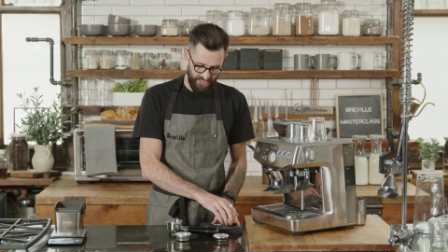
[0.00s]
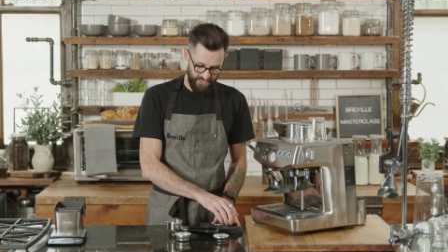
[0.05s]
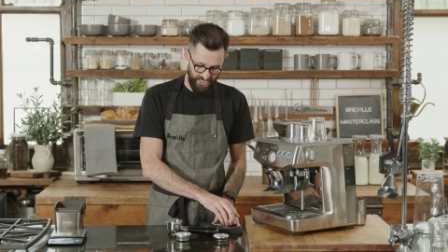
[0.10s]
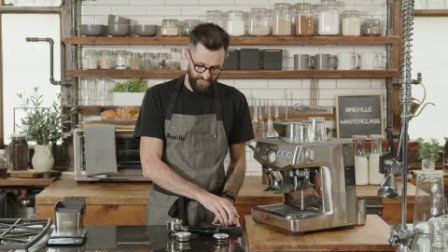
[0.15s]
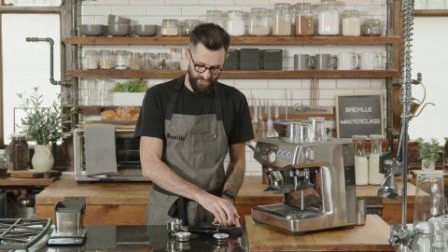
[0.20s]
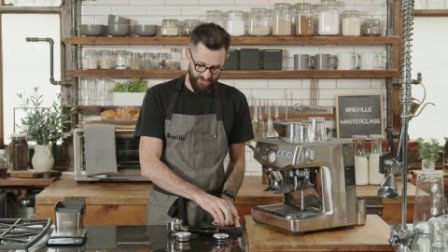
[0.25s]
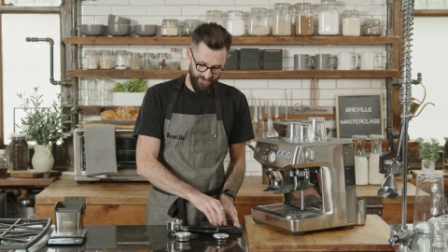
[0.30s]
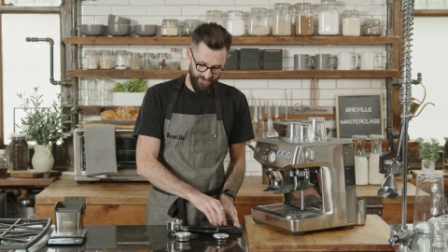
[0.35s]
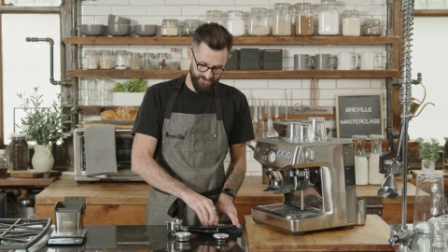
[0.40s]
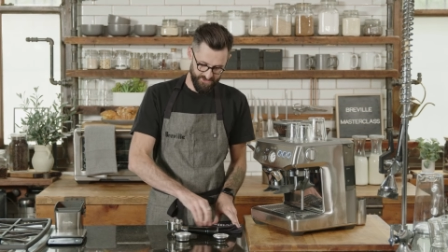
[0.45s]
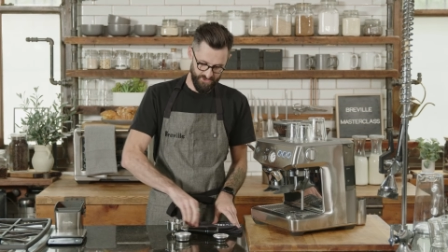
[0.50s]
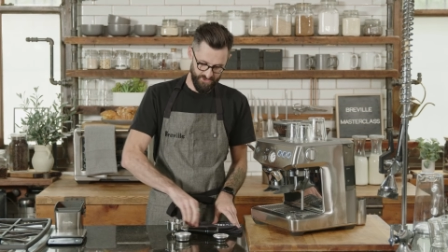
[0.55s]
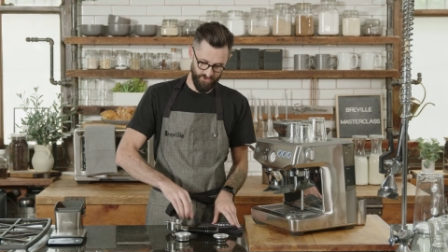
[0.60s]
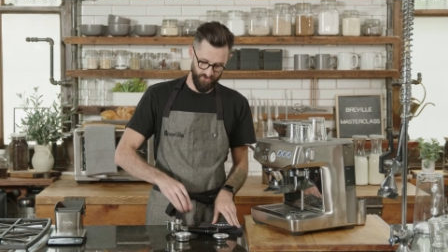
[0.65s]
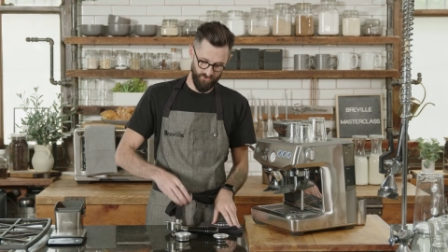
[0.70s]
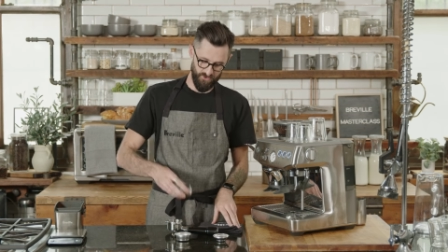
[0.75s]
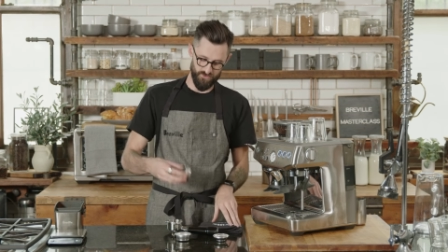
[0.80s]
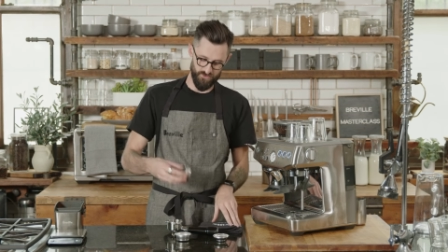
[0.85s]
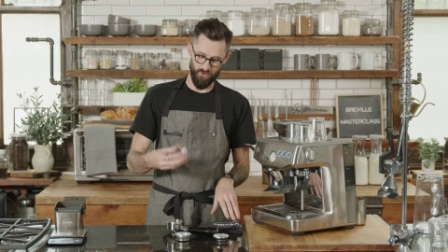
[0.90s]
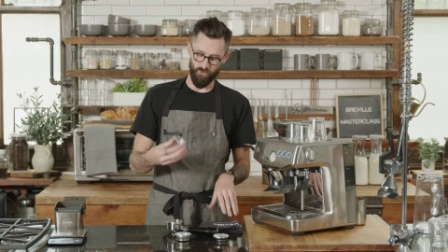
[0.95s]
I like to
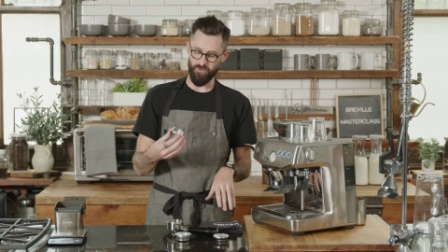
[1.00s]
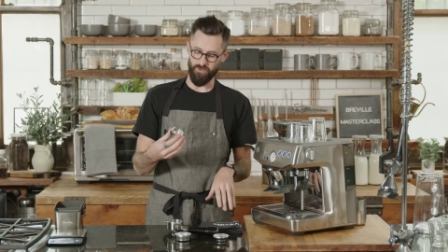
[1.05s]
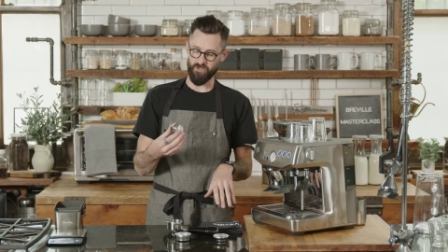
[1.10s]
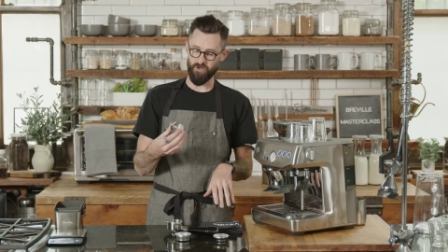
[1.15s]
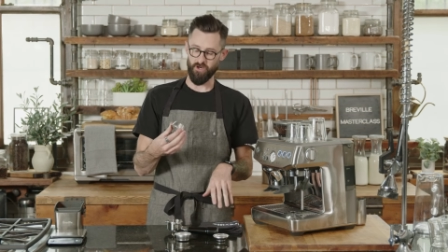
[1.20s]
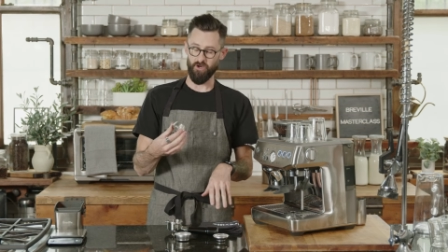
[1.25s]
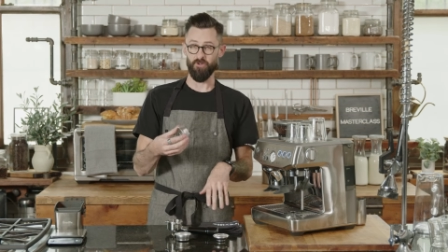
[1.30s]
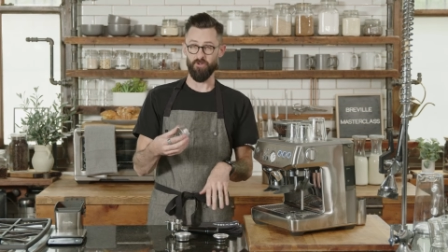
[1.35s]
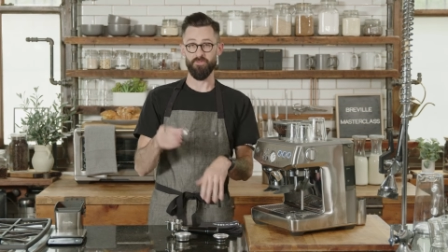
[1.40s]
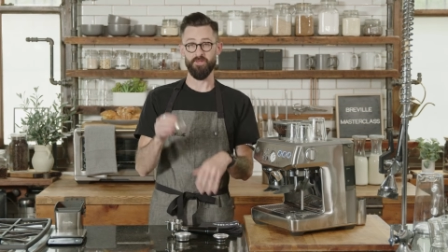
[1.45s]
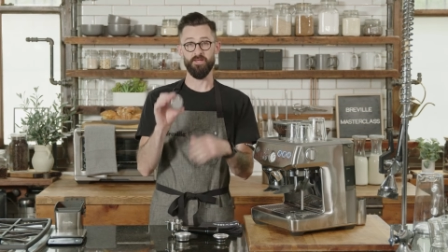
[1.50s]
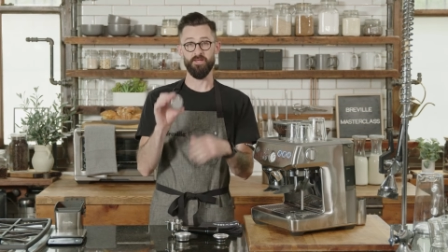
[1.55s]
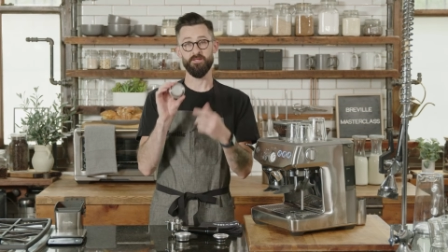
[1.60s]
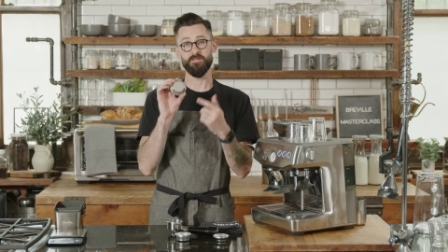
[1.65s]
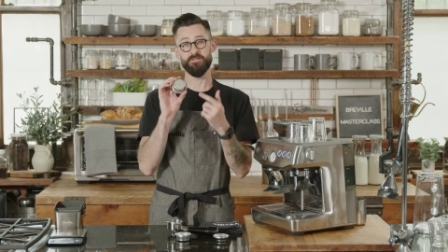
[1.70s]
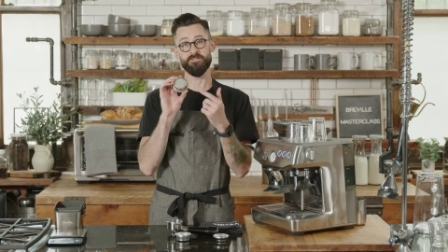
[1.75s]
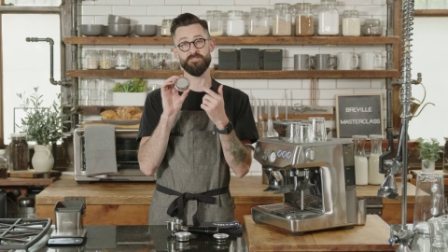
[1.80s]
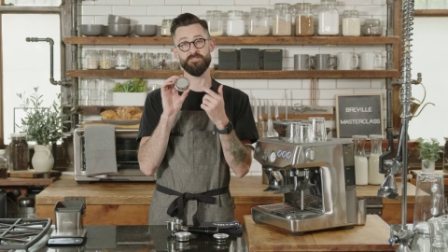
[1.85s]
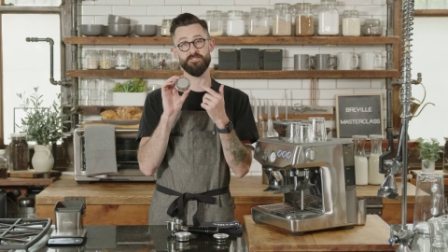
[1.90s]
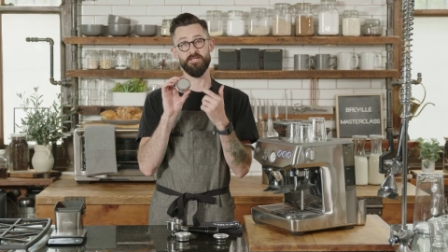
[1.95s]
use what we call the
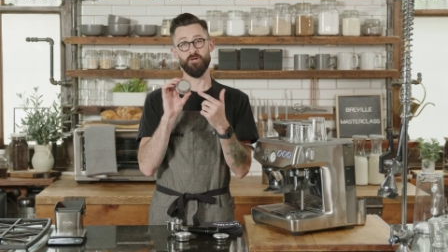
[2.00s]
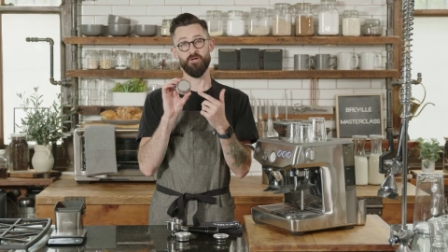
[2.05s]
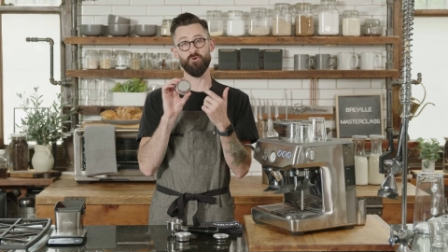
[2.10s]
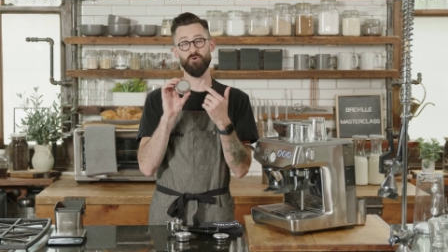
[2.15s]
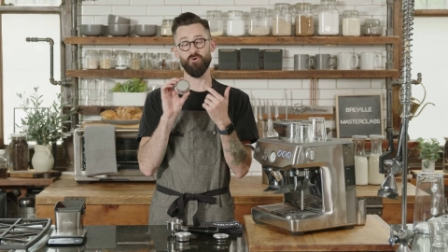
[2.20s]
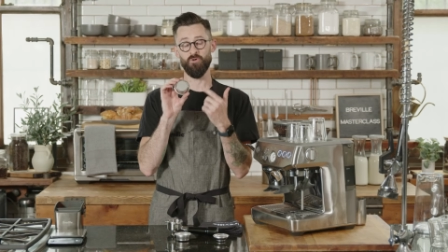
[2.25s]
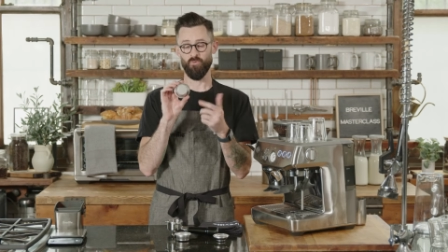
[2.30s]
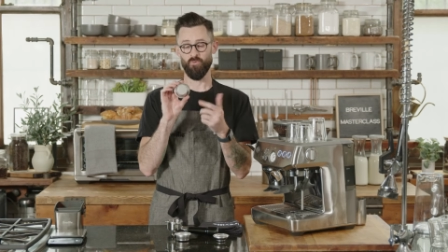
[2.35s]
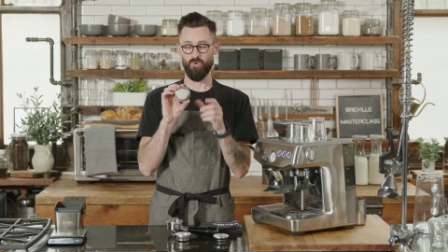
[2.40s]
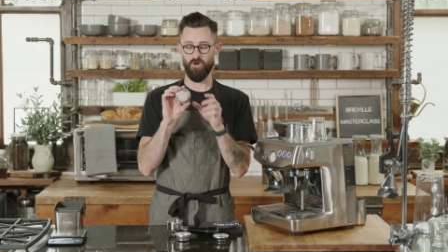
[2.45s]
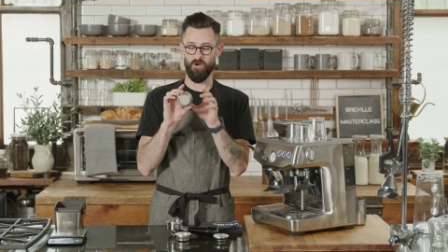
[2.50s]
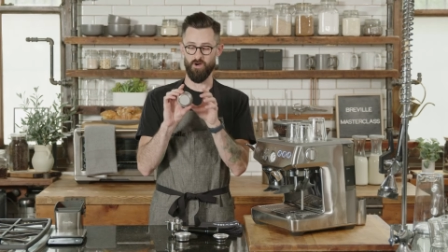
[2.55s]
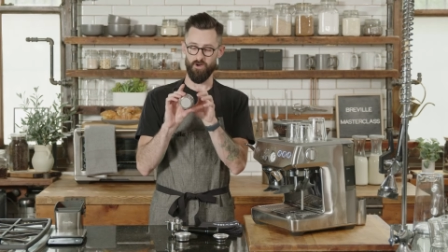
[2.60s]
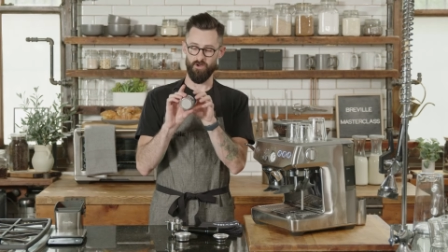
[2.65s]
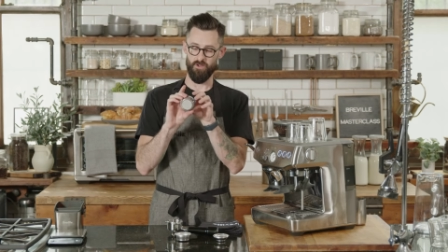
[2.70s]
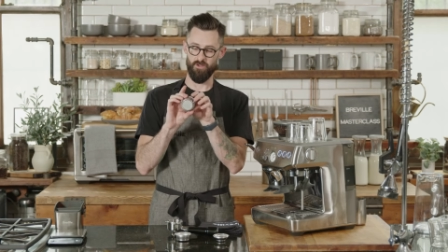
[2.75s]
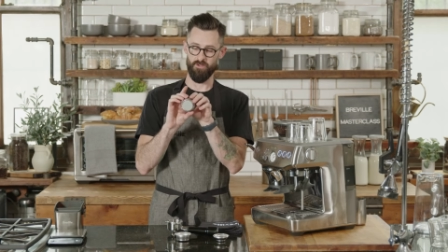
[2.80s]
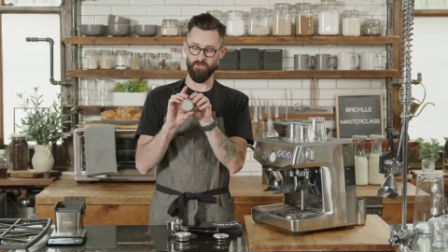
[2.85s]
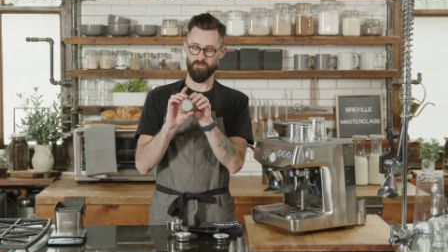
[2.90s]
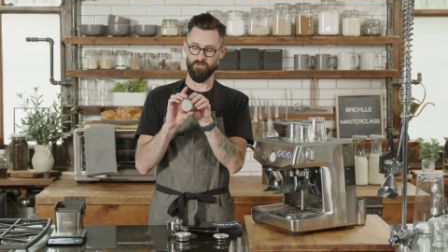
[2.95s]
single
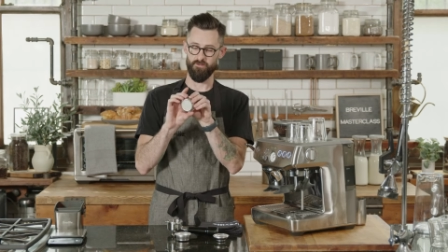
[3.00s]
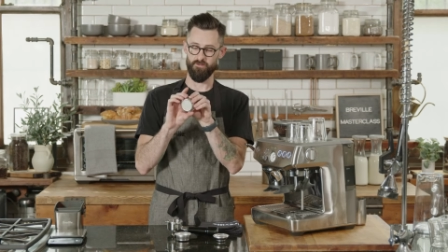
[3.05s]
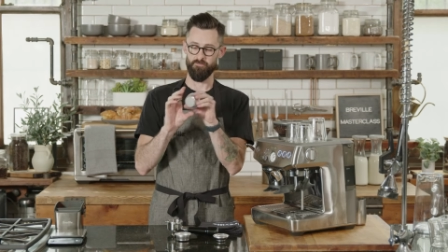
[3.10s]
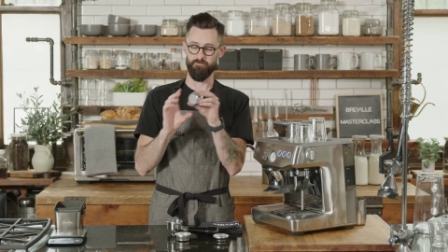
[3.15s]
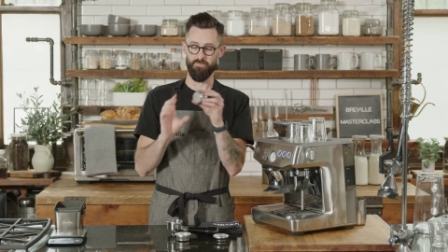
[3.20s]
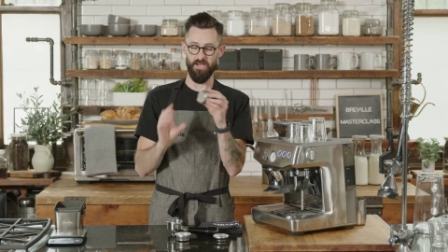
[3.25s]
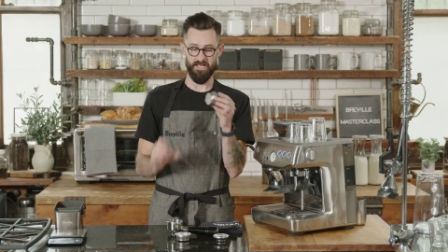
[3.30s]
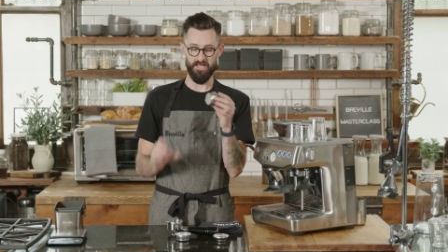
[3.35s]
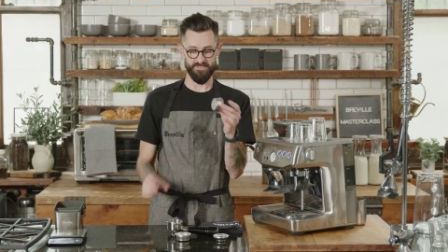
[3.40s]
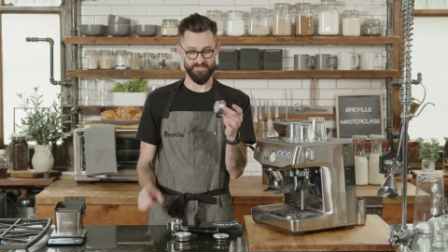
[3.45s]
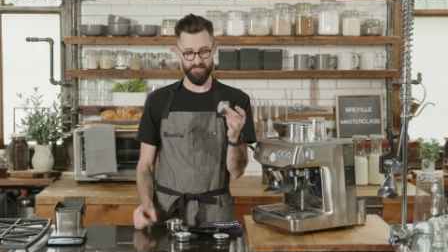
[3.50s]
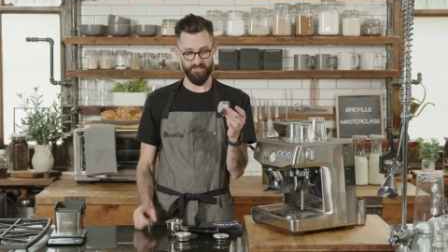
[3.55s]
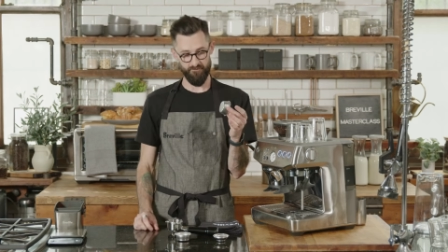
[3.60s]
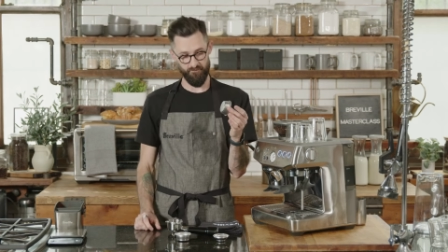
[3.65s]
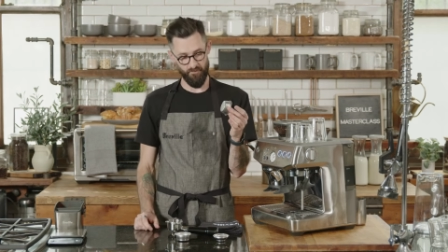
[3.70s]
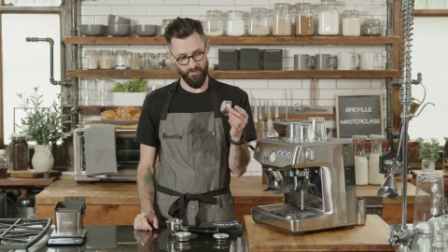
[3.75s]
wall basket.